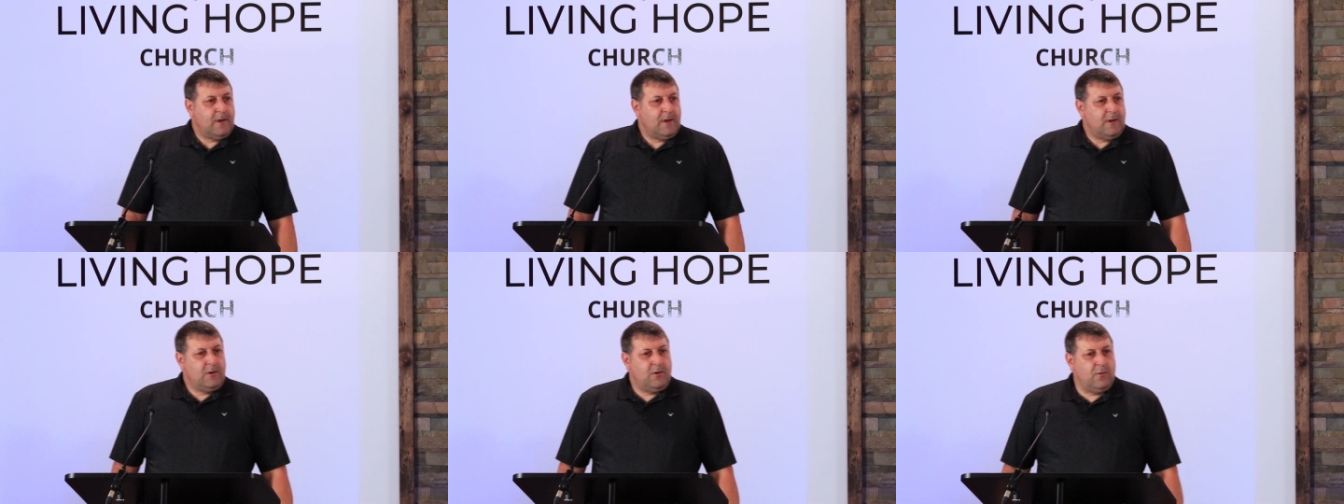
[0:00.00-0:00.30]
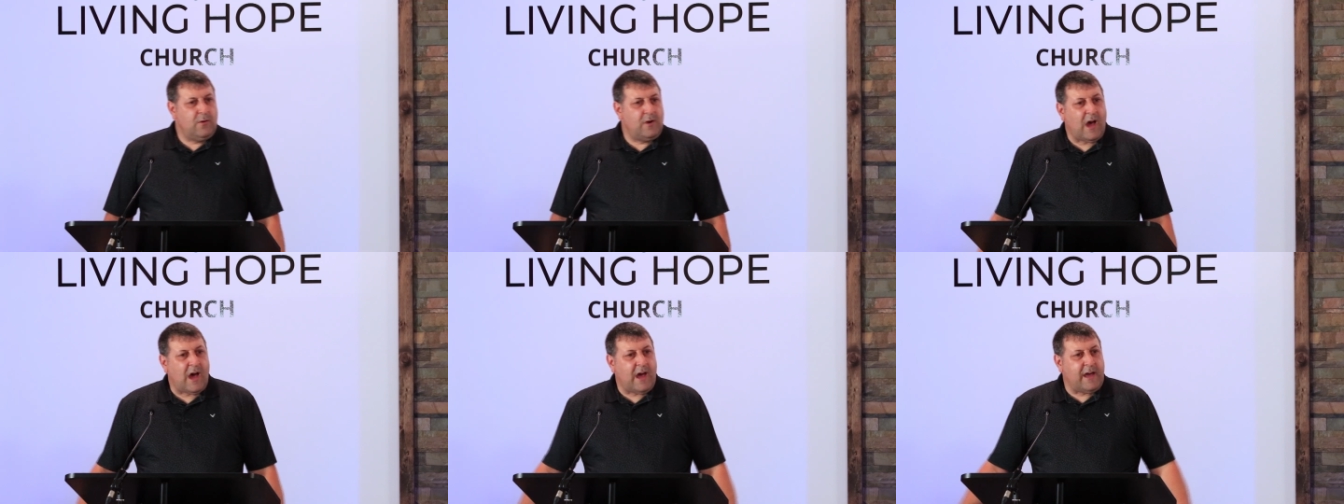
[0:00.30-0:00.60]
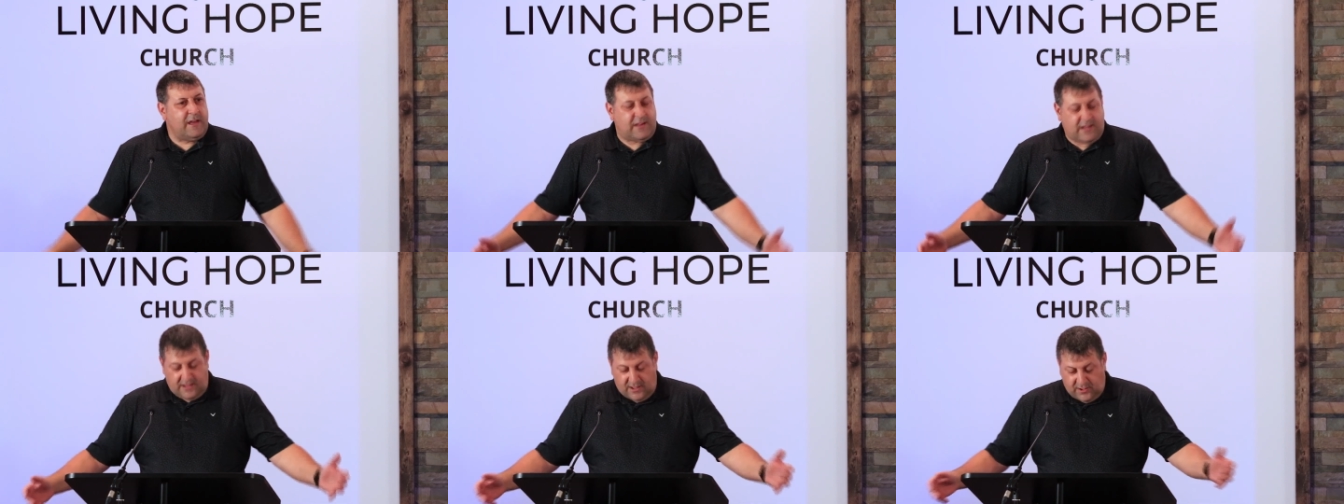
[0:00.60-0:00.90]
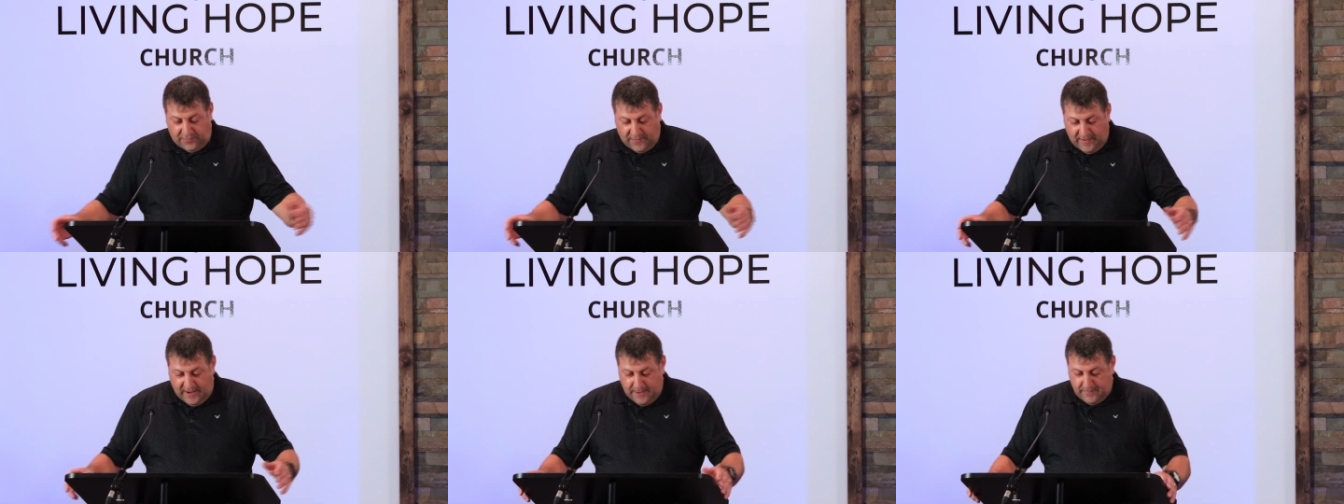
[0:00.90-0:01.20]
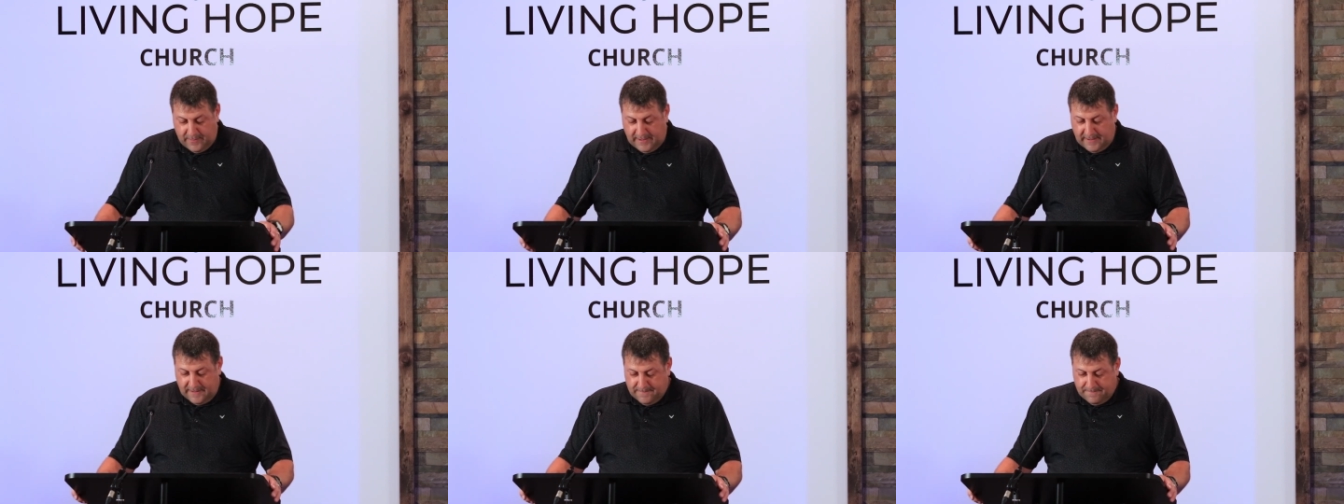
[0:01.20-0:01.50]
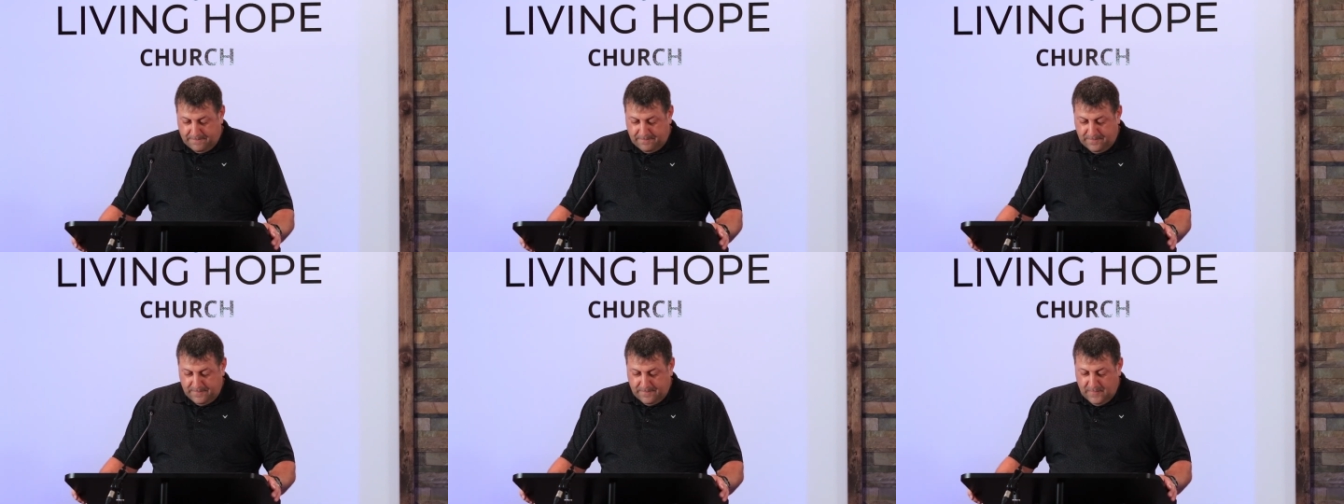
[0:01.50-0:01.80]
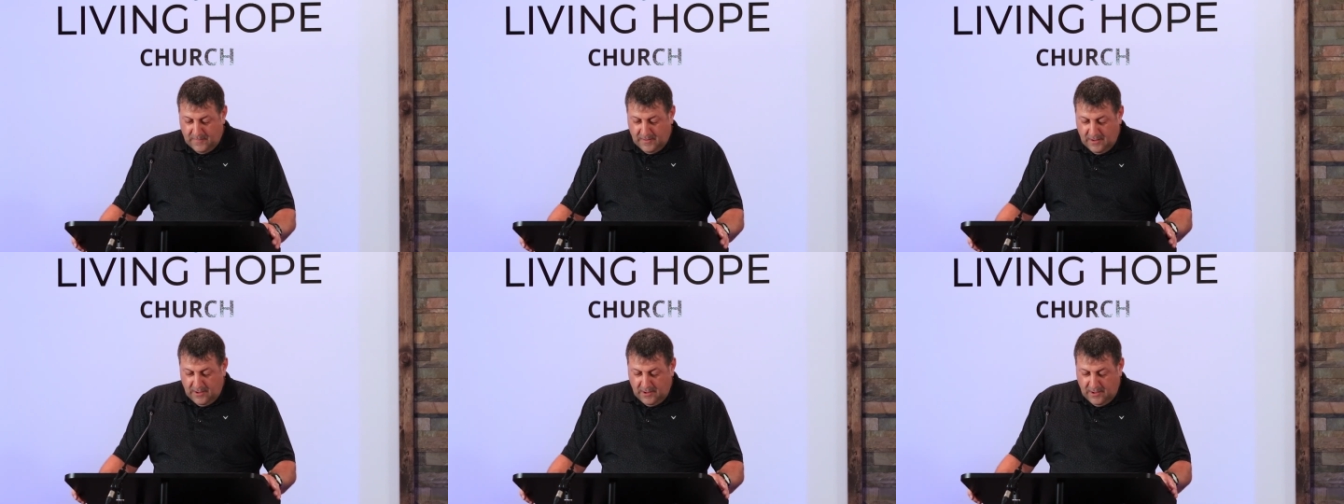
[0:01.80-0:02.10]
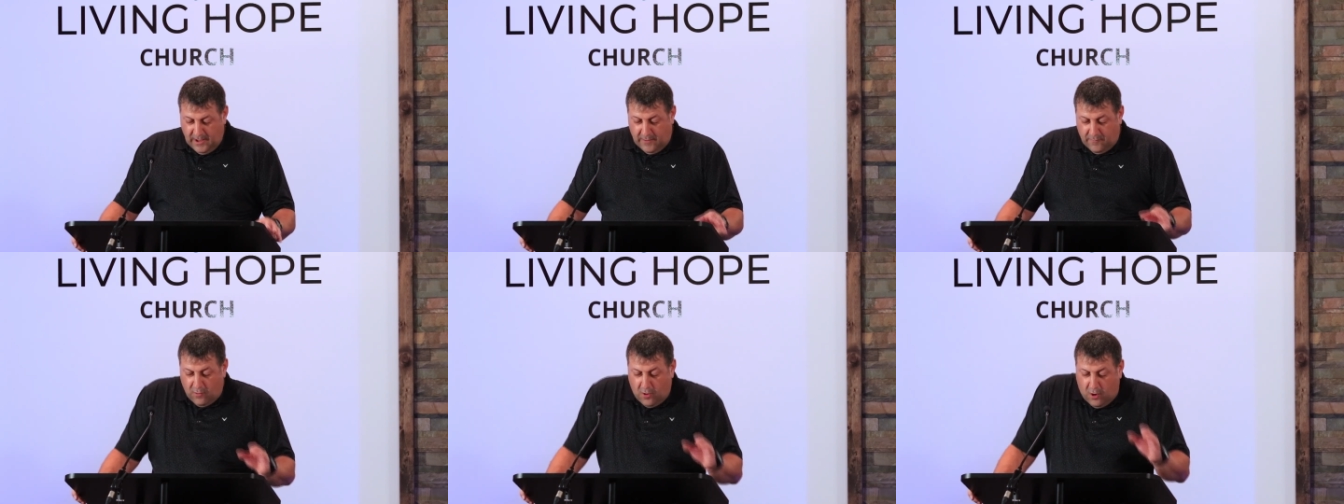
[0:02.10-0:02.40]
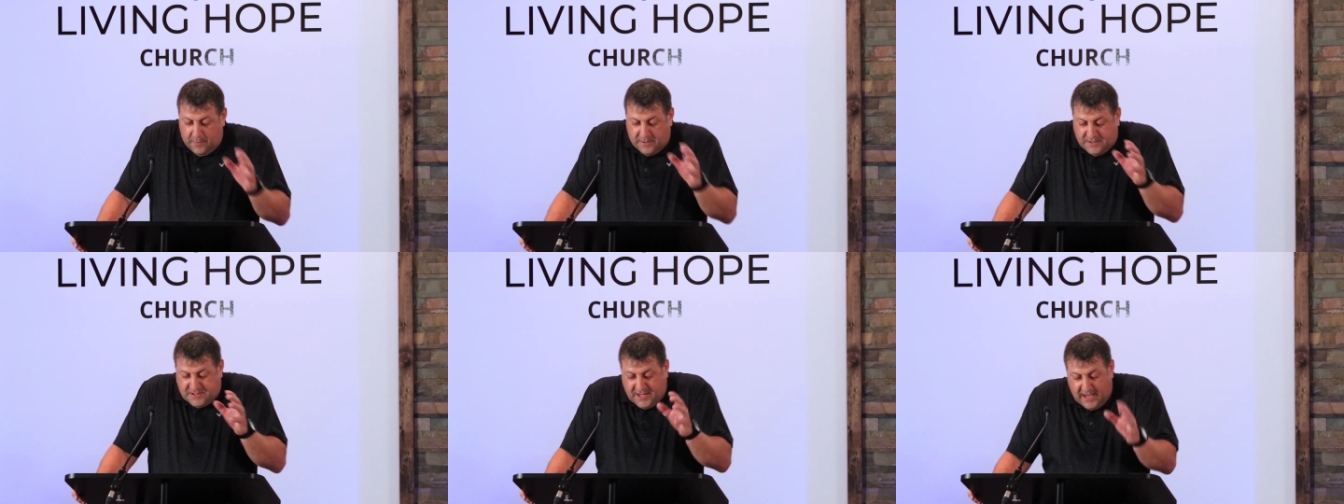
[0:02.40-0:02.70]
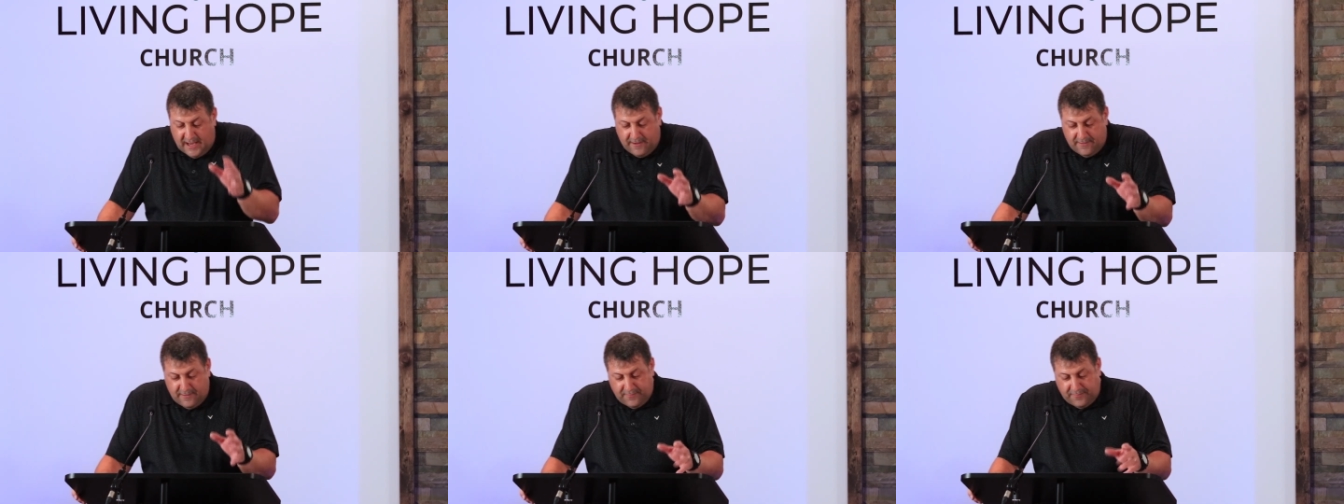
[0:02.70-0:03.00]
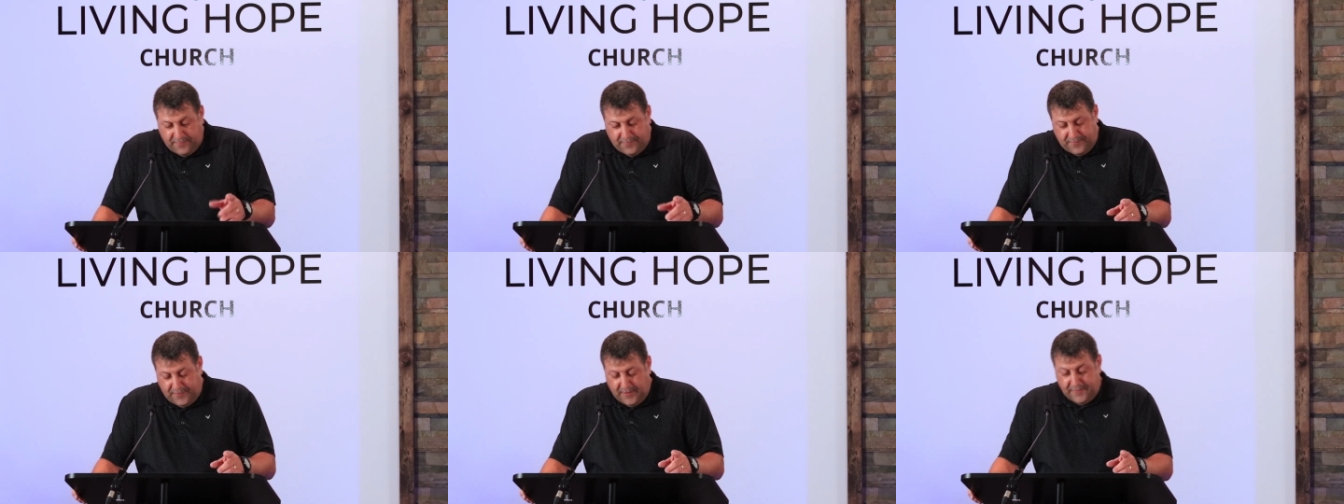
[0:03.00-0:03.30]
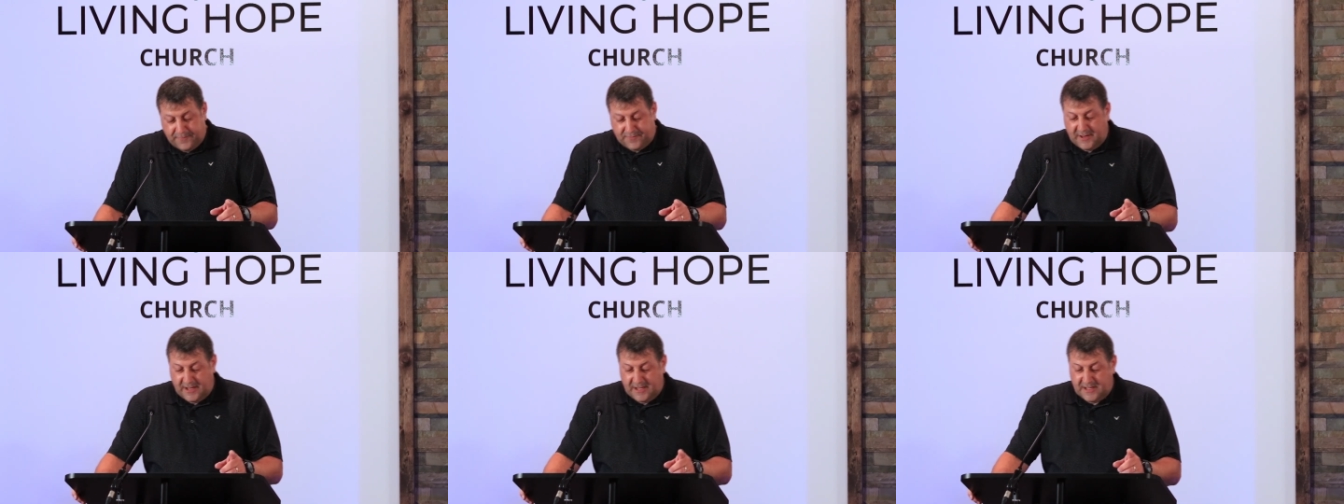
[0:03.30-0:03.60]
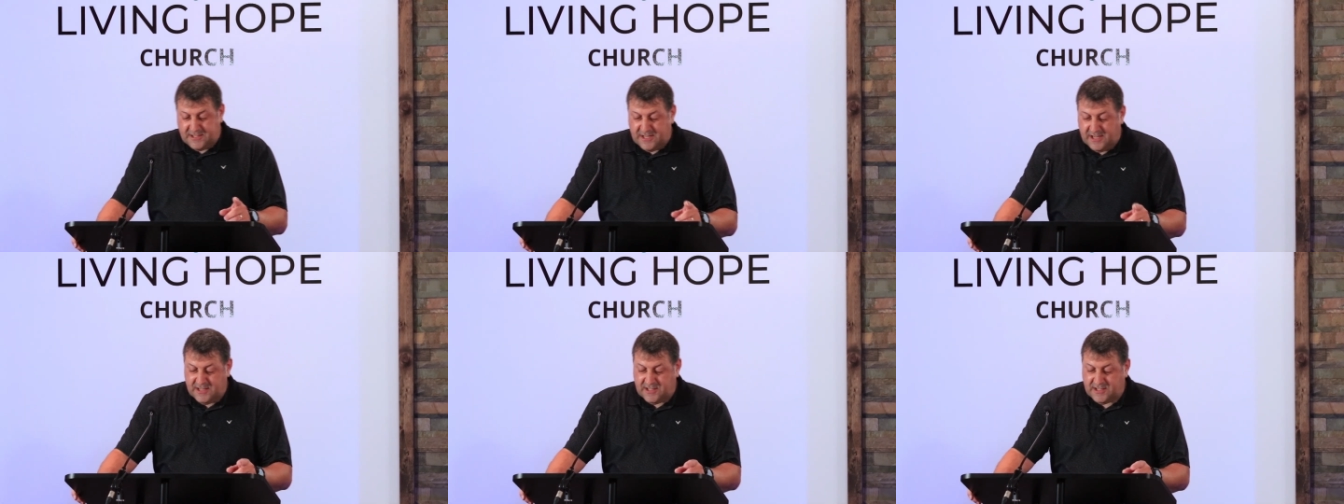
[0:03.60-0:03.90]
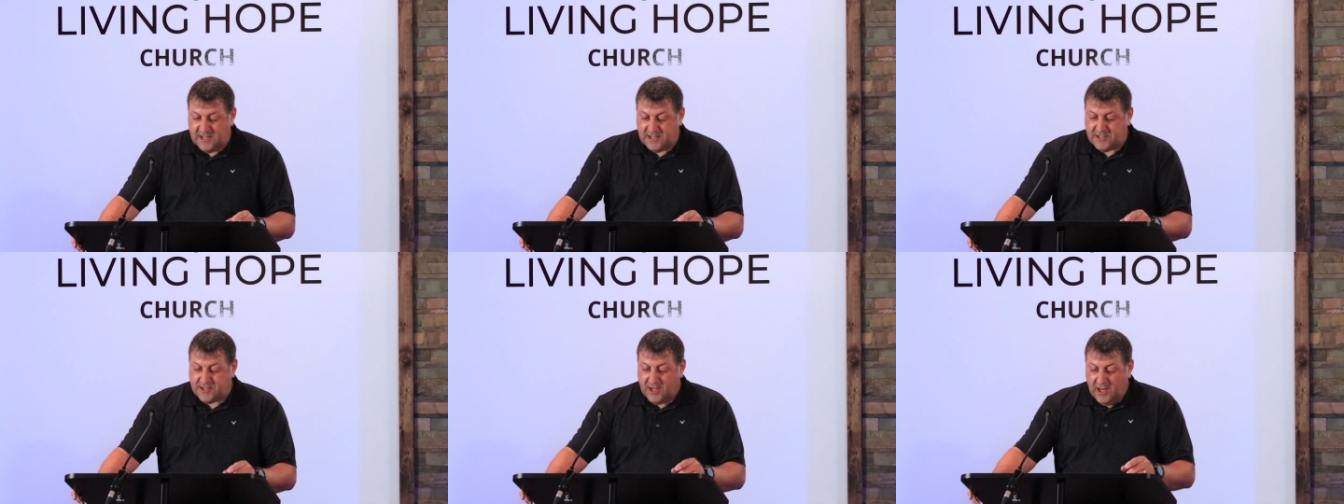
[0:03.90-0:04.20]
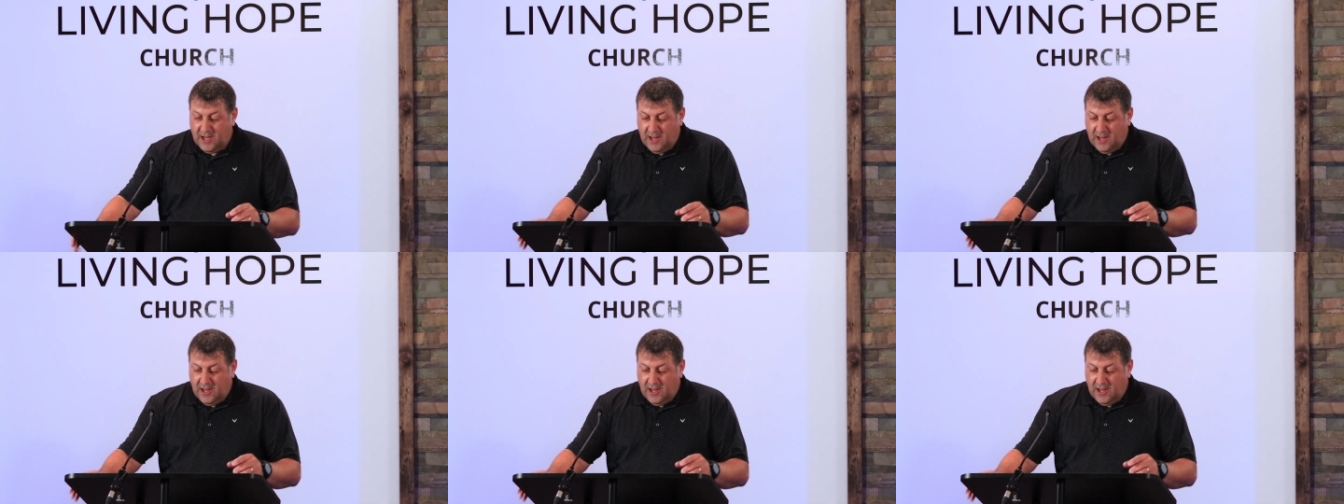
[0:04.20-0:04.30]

you and I, into his family. And Romans 8 15 says this